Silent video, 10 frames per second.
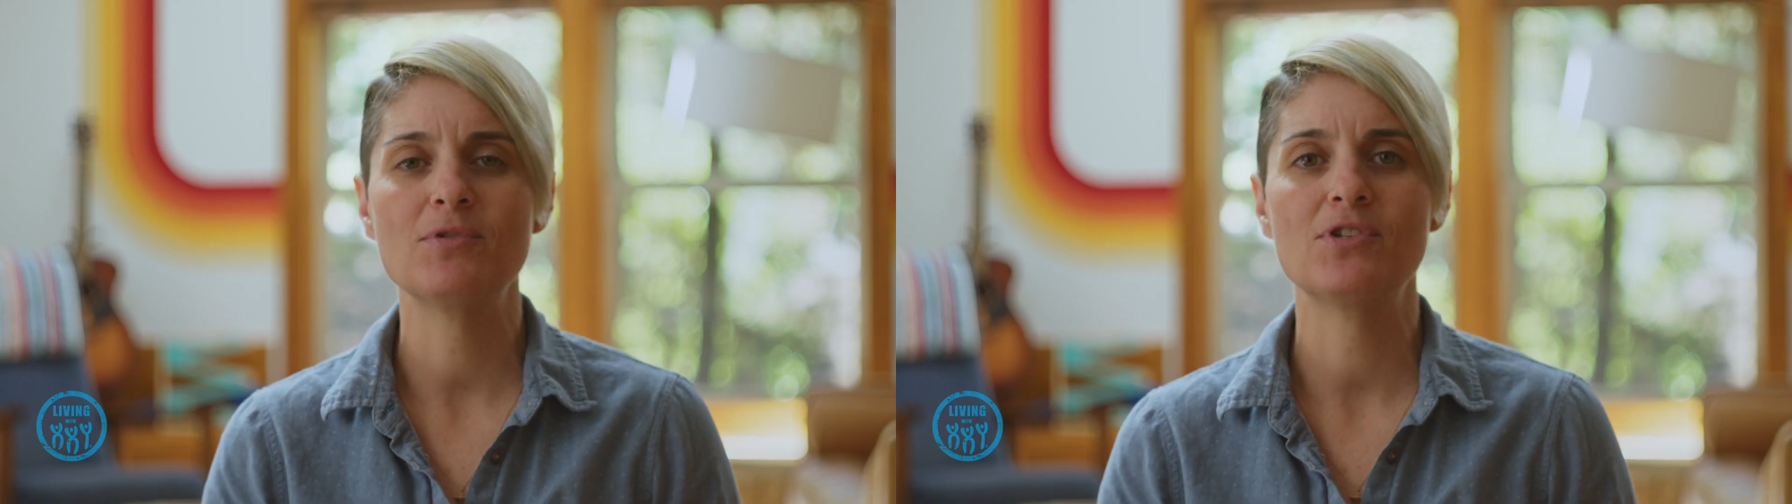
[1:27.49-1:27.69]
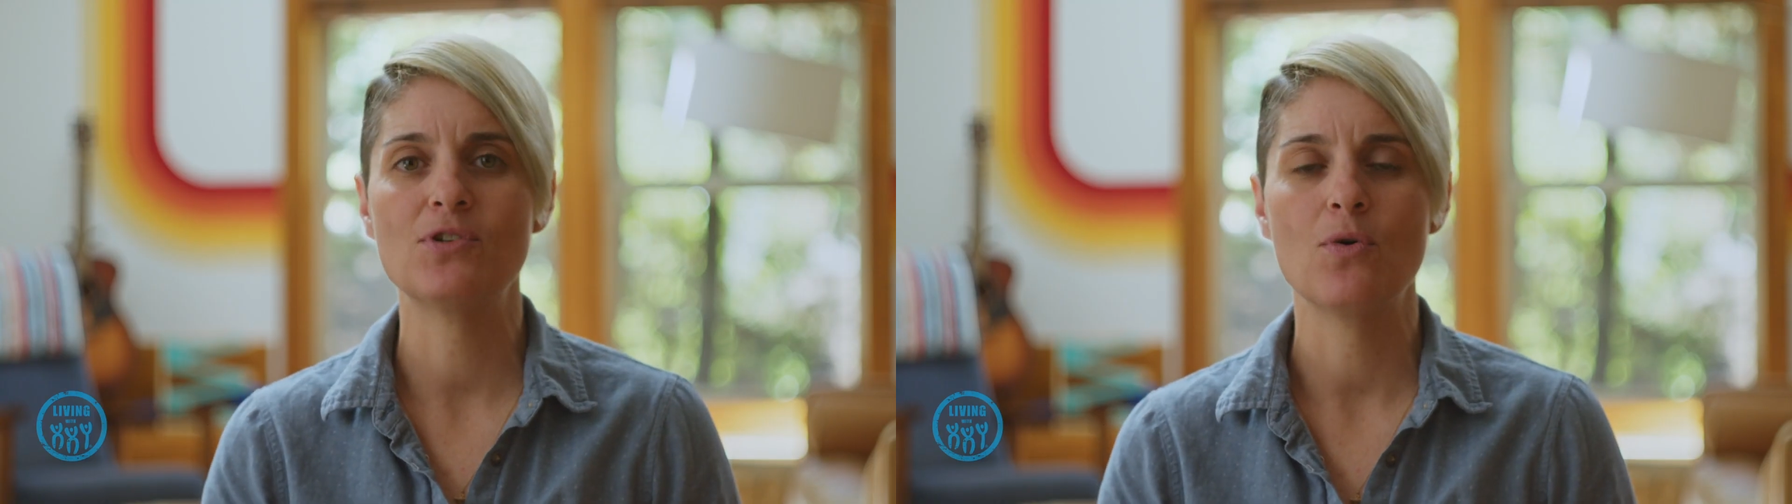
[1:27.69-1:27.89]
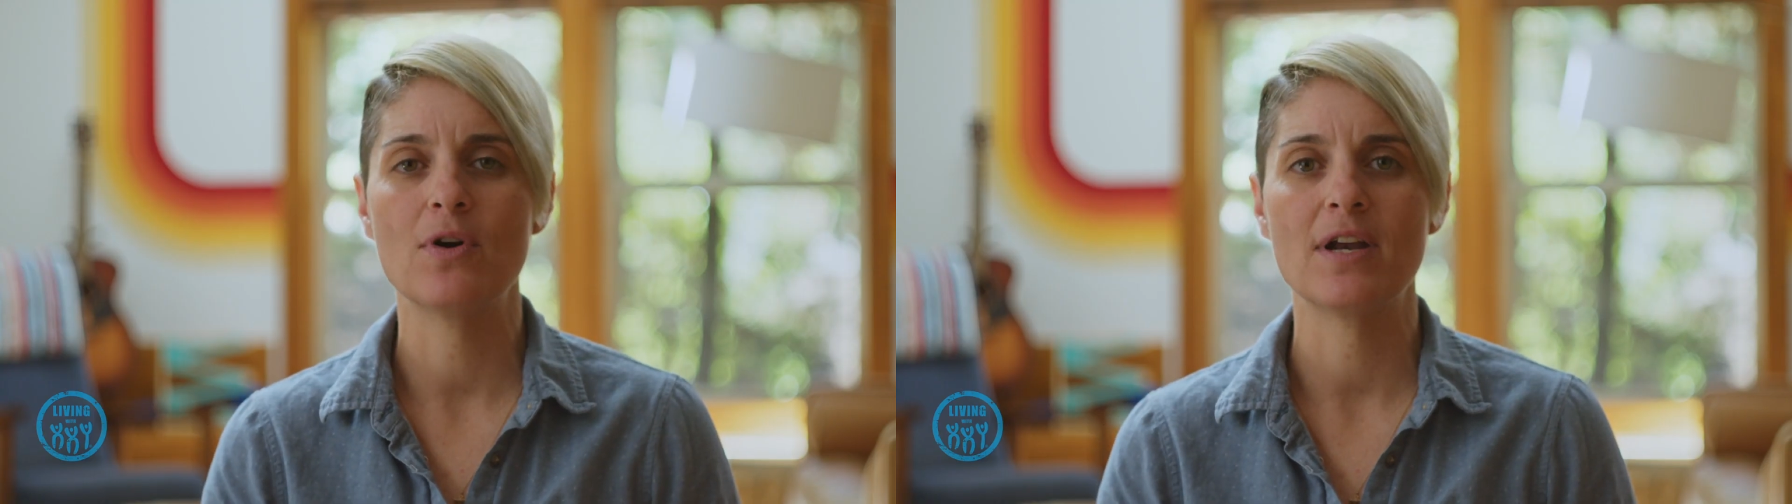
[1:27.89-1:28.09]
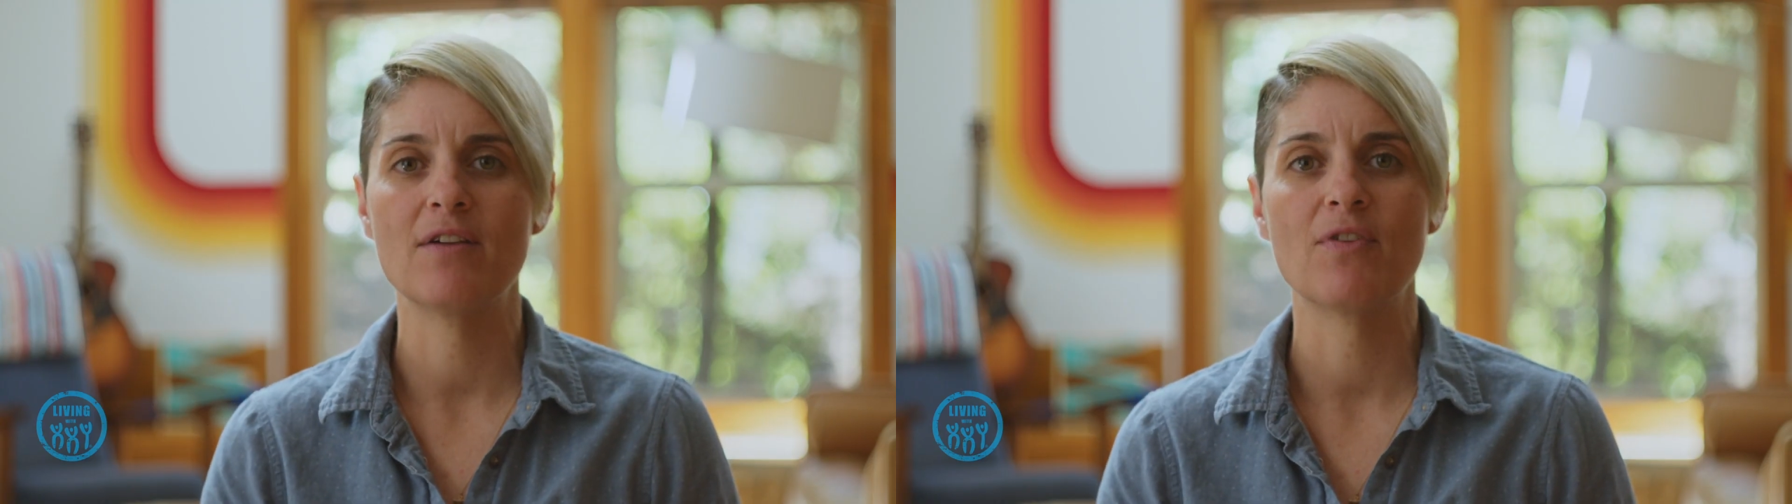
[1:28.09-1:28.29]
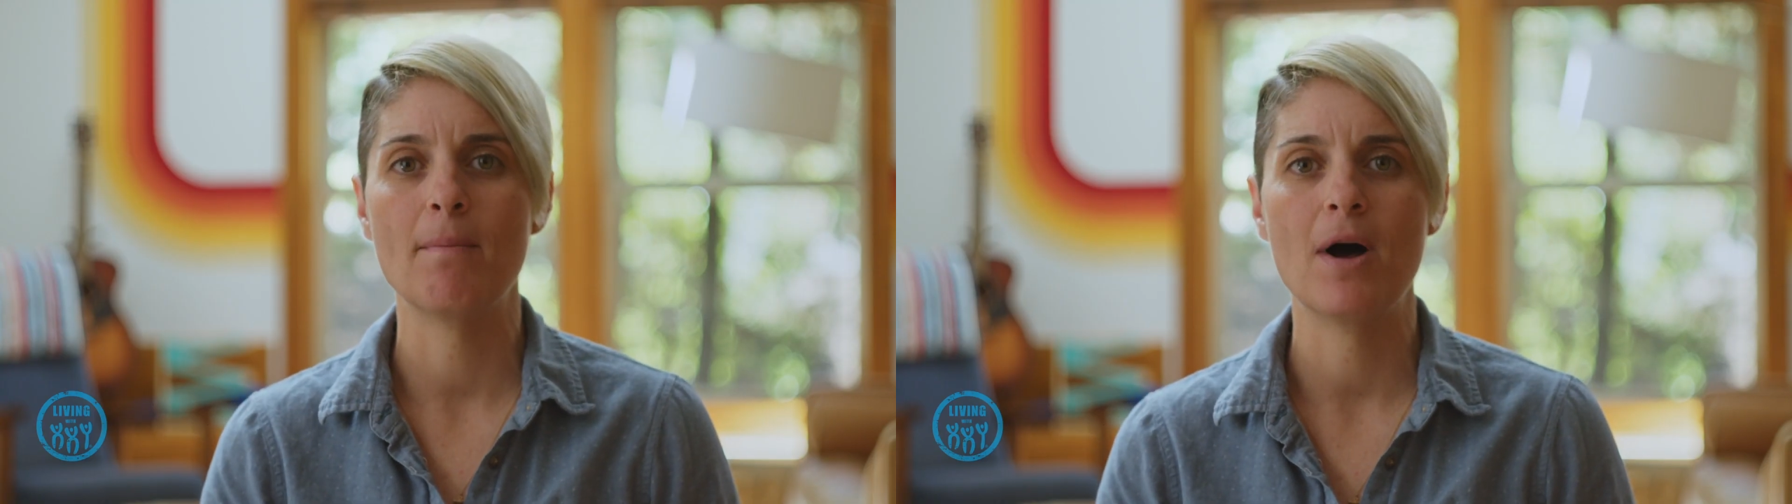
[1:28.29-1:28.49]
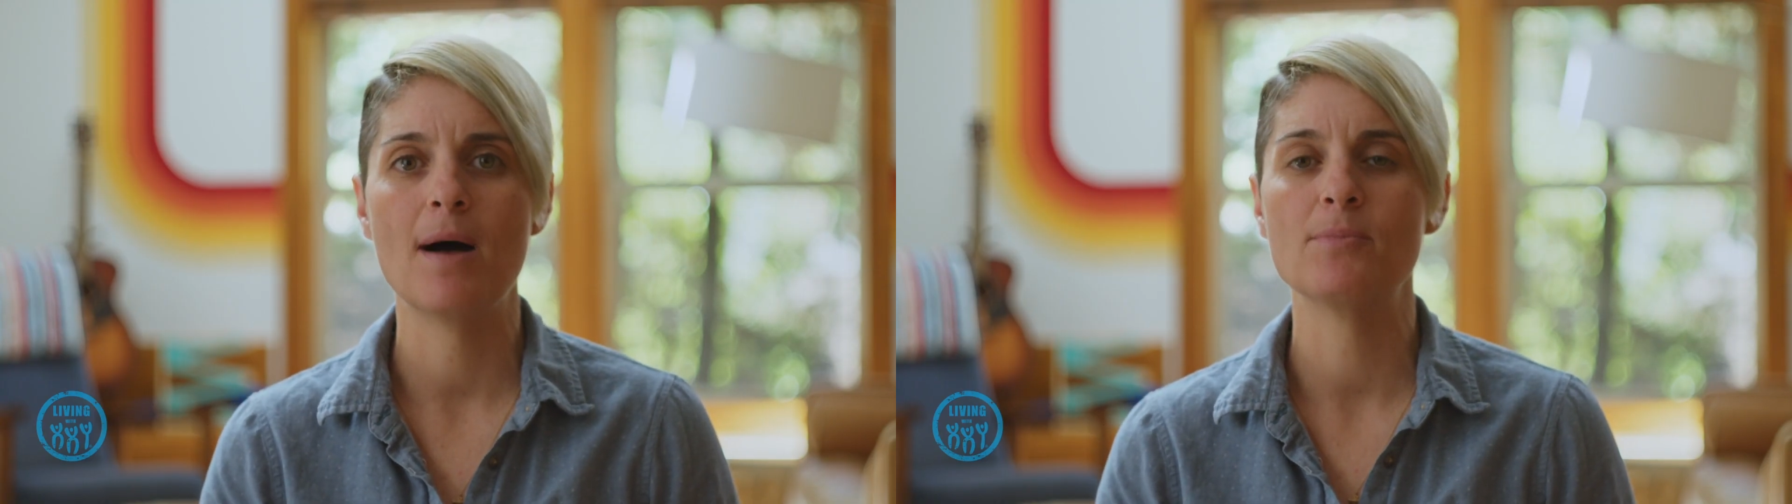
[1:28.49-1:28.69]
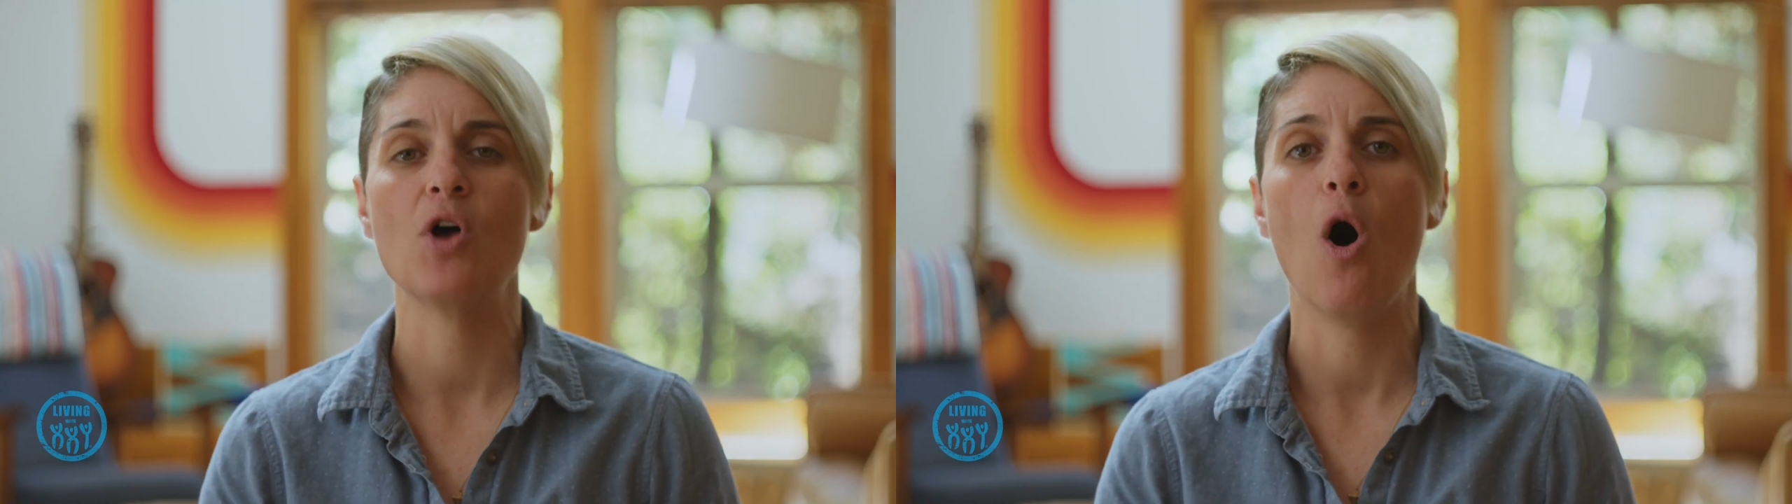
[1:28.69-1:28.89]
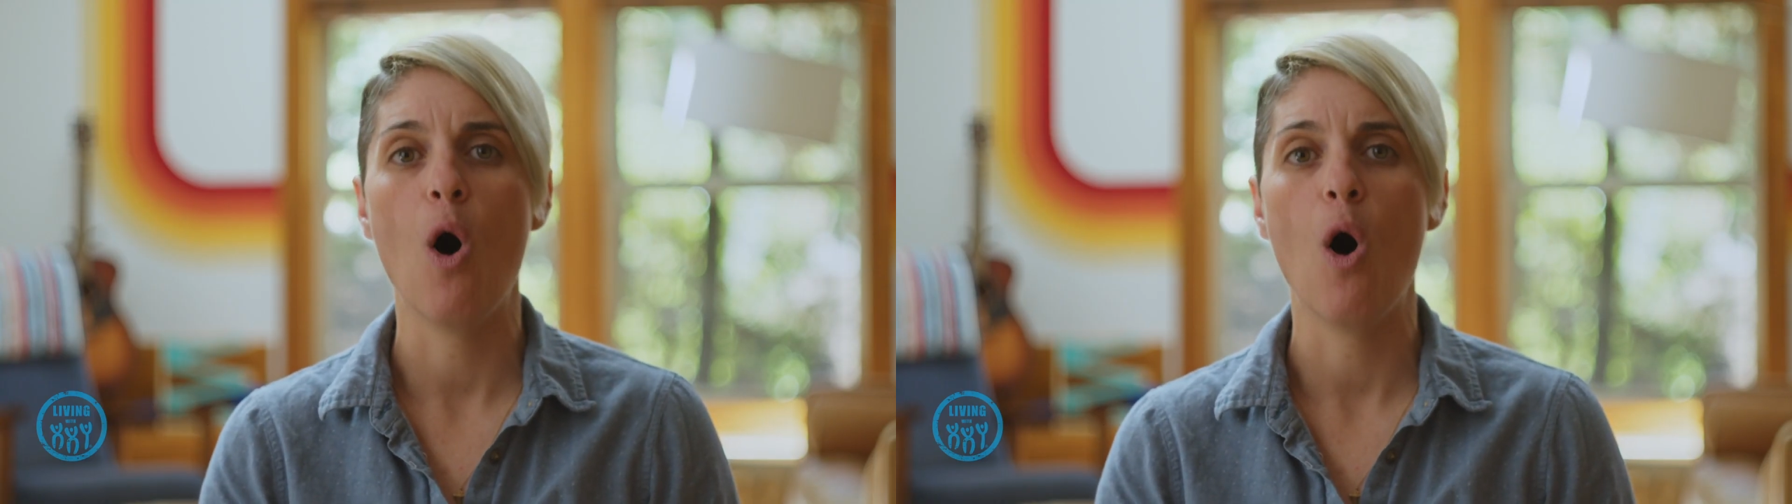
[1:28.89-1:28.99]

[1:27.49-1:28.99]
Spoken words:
story from moms